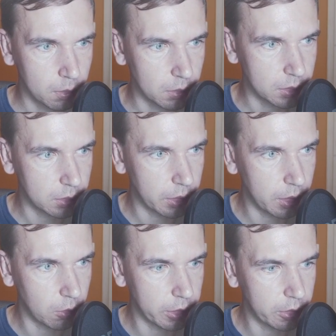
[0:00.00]
let's take a
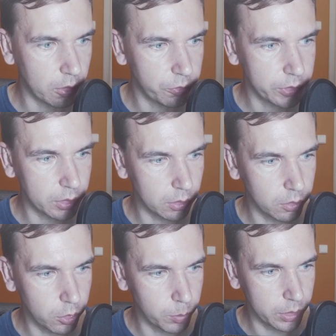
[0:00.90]
look at the official
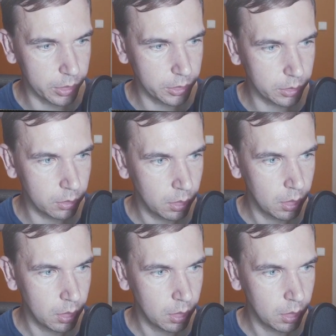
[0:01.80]
documentation.